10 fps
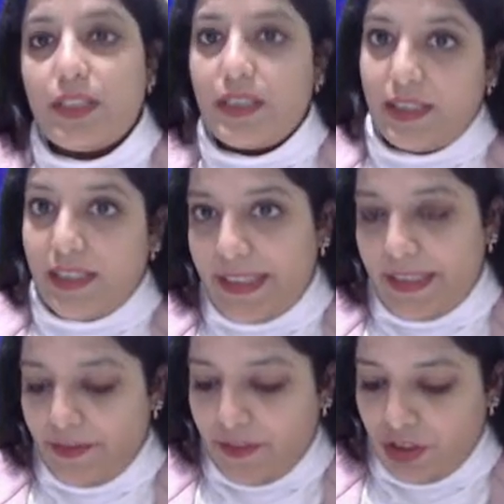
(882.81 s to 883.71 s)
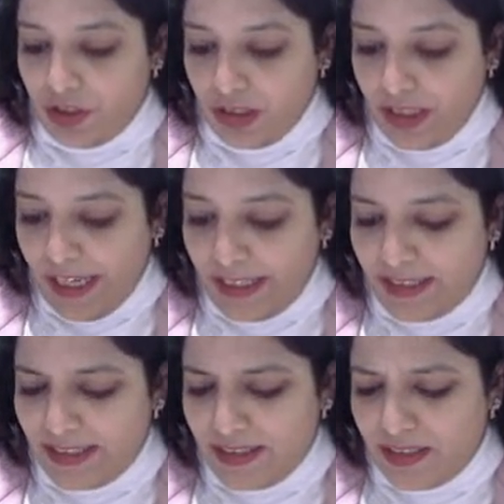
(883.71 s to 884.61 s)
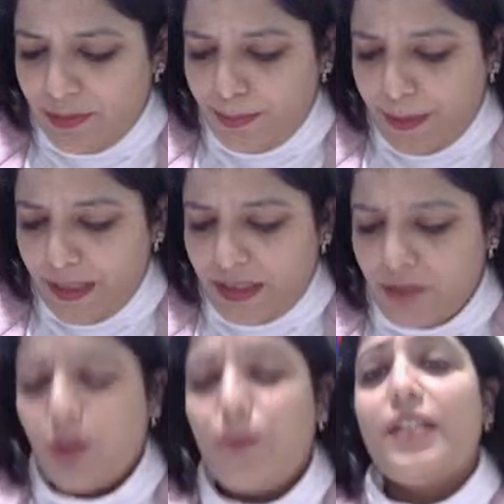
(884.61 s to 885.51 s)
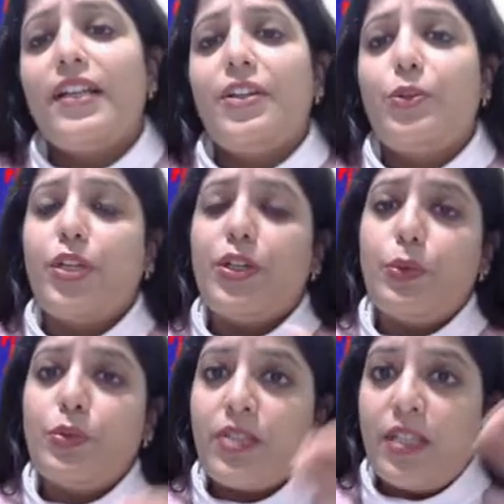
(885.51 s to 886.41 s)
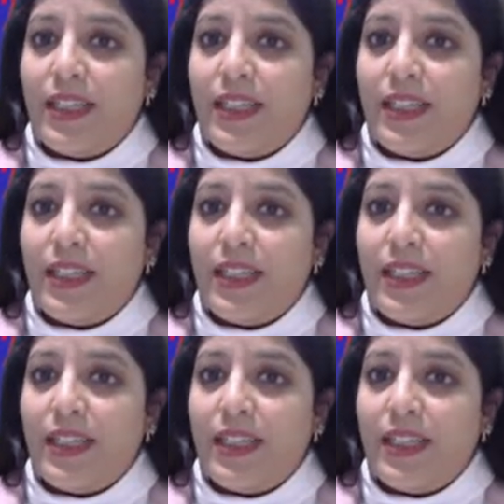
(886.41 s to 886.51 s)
the derivation, and this is the basic formula that you can use